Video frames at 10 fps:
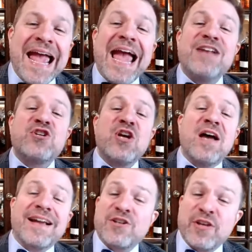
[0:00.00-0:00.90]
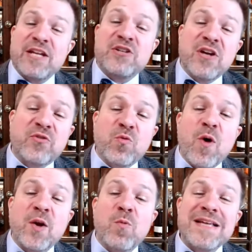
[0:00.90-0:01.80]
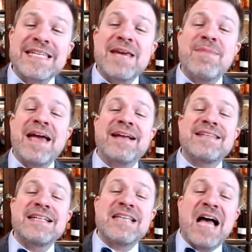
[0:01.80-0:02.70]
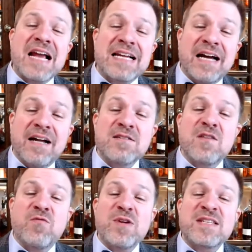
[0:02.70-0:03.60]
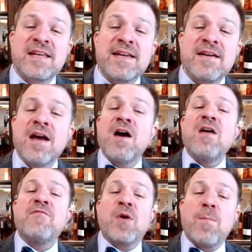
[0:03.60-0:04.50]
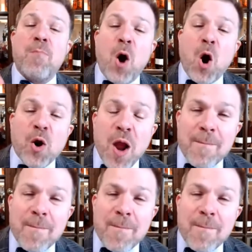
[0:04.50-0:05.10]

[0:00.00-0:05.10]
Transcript: and she actually just won Whisky Magazine's Icons of Whisky for Bar